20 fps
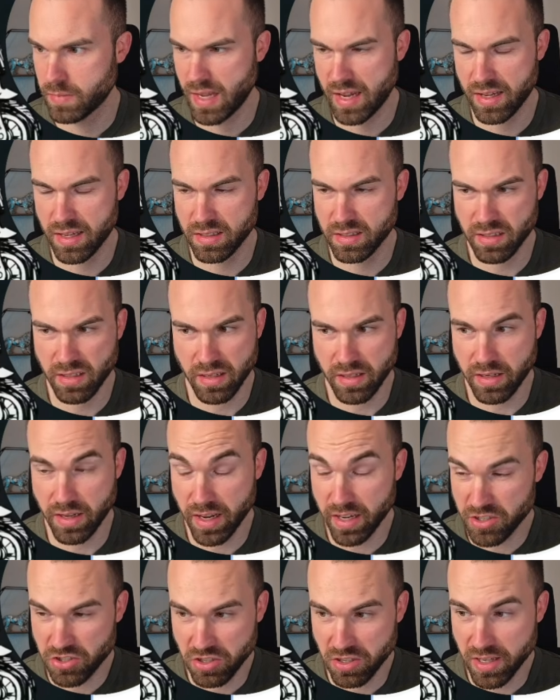And I
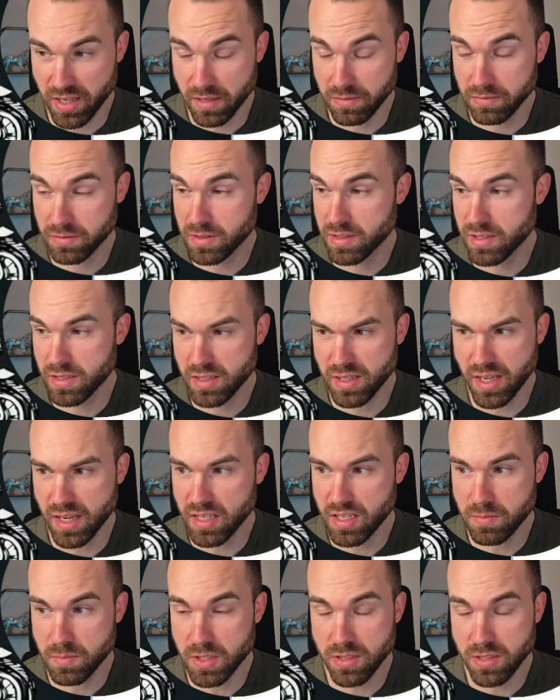actually haven't seen any